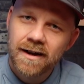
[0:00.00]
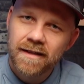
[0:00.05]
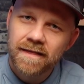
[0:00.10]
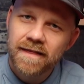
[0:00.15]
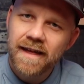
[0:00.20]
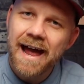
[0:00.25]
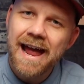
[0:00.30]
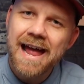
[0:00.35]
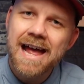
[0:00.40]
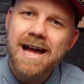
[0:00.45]

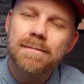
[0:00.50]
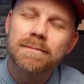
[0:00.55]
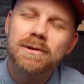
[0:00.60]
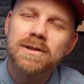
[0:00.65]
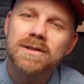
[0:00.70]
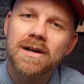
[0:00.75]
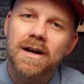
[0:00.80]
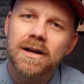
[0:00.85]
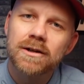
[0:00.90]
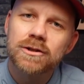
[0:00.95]
the
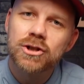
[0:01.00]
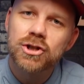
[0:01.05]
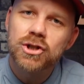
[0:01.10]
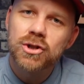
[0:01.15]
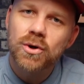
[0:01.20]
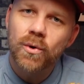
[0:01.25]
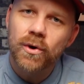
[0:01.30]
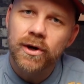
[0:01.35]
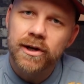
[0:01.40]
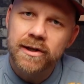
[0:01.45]
Amazon
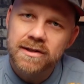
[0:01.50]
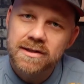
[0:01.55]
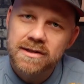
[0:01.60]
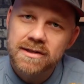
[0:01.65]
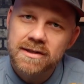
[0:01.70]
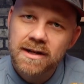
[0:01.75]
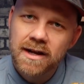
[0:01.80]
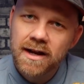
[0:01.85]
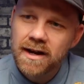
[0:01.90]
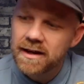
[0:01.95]

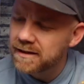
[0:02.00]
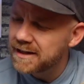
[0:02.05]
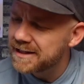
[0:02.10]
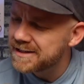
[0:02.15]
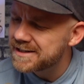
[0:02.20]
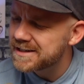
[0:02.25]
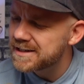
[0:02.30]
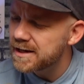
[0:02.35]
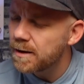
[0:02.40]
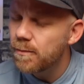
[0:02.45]
choice,
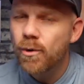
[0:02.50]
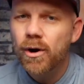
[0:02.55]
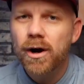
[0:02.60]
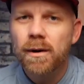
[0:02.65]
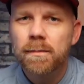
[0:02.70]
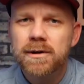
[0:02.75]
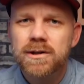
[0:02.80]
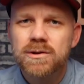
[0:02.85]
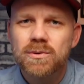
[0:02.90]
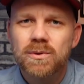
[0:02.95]
that's
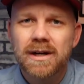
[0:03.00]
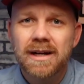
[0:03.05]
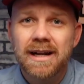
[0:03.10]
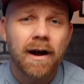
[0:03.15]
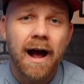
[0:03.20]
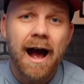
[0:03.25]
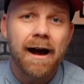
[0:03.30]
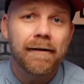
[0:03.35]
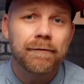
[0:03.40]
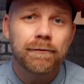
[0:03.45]
somewhere between
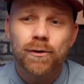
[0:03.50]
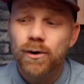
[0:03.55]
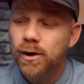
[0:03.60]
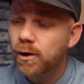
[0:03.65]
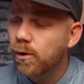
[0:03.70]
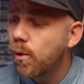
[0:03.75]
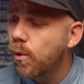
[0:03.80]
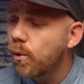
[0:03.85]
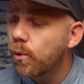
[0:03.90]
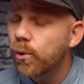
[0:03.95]
half or a
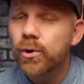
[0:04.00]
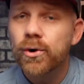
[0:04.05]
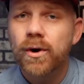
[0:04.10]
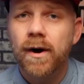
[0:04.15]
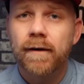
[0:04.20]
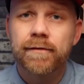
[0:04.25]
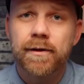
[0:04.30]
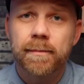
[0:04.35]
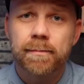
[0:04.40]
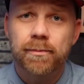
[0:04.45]
quarter
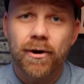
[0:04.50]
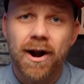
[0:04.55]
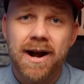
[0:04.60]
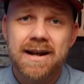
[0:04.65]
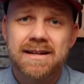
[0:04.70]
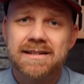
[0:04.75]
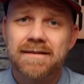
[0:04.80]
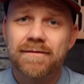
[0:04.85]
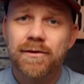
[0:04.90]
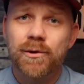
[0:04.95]
of the
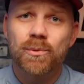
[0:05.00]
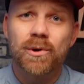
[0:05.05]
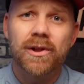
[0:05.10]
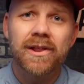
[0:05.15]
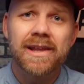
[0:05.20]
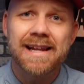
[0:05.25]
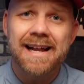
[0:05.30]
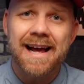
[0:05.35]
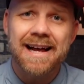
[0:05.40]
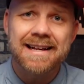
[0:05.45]
price of the
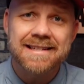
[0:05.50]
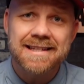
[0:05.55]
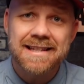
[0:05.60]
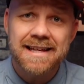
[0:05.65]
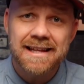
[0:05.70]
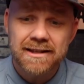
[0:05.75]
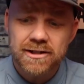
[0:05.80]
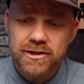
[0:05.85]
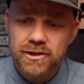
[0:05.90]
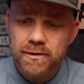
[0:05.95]
really nice
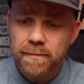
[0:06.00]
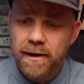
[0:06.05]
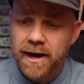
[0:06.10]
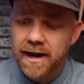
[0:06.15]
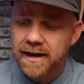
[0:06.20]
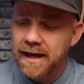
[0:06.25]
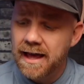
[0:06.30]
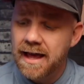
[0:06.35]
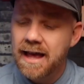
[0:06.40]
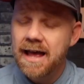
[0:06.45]
thing that you're
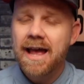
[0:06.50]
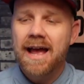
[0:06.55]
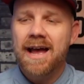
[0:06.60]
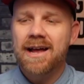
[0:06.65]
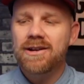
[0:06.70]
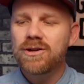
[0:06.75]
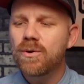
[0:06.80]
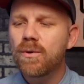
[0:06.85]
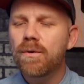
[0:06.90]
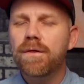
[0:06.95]
buying.
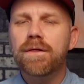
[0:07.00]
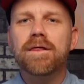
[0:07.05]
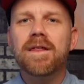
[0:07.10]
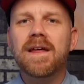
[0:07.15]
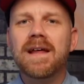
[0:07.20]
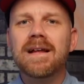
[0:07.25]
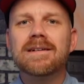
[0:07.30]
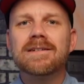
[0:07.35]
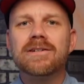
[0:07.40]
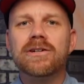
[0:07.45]
And you
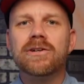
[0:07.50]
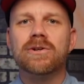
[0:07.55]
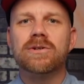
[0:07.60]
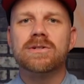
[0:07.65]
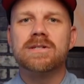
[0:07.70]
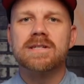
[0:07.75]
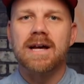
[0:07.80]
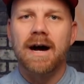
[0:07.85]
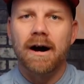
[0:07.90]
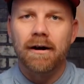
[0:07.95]
think to
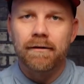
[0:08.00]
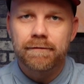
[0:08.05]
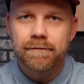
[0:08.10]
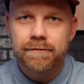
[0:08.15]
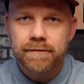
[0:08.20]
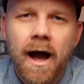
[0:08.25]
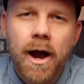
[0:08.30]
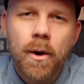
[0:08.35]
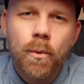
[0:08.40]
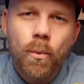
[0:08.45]

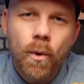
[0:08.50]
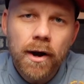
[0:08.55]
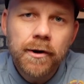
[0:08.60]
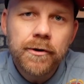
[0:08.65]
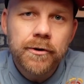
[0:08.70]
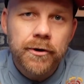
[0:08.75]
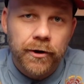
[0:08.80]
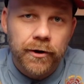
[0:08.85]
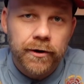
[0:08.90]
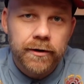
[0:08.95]
yourself, I
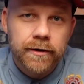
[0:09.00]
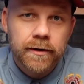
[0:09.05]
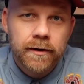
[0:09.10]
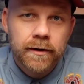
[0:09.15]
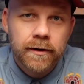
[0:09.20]
wonder